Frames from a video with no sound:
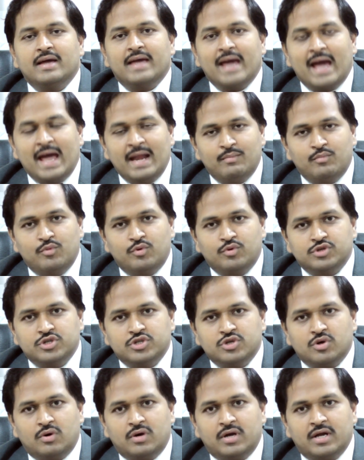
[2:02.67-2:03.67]
can move the
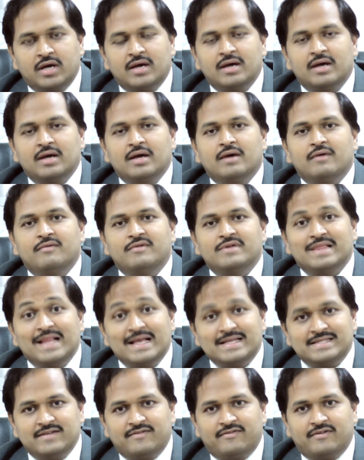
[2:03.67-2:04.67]
shoulder with
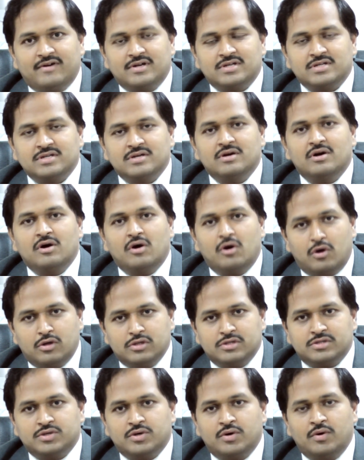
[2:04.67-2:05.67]
less effort.
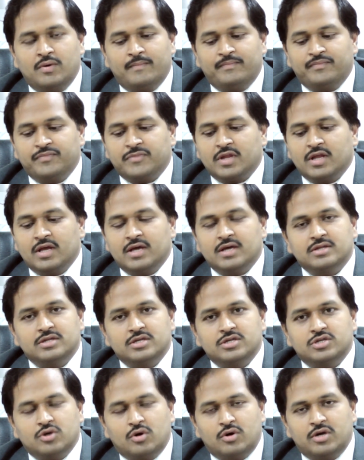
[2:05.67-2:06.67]
Also,
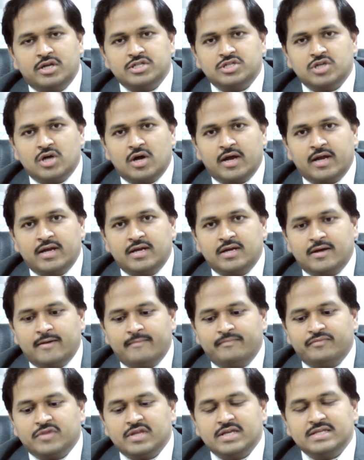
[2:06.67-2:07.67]
the shoulder joint
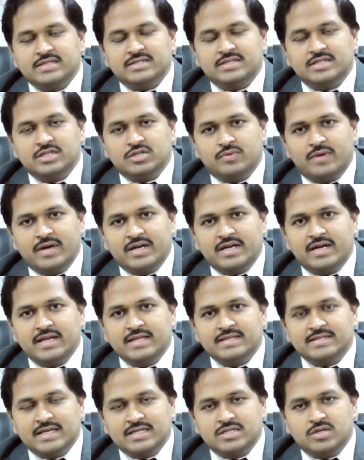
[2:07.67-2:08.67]
is situated
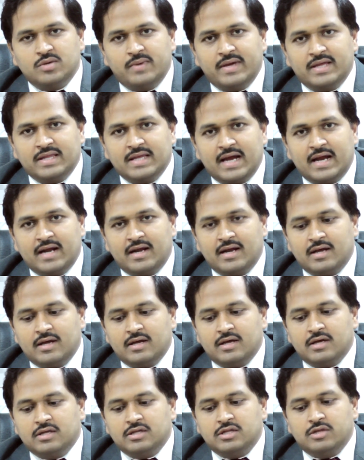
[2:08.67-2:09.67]
in such a way that
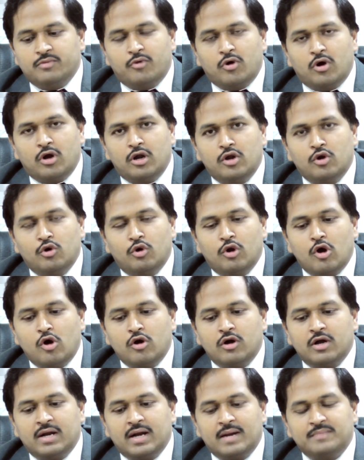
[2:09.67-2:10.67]
the ball no
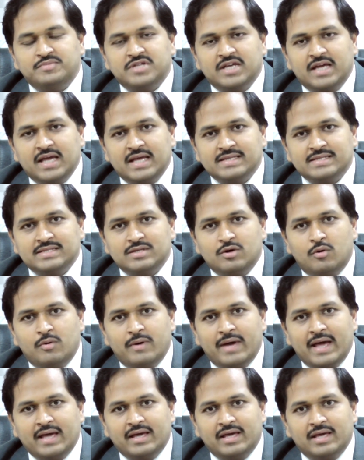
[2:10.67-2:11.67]
longer rubs against the
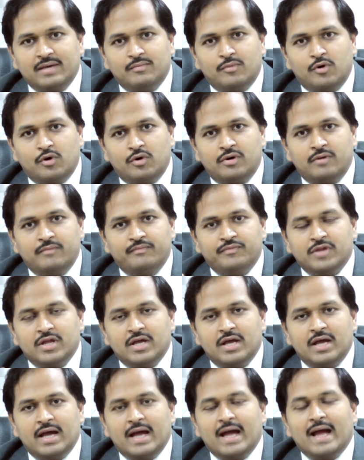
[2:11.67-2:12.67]
overhanging bone
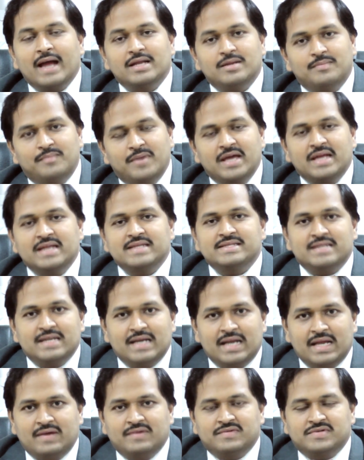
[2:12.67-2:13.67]
and the pain is
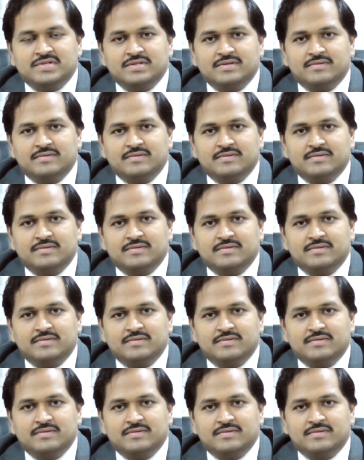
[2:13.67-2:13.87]
relieved.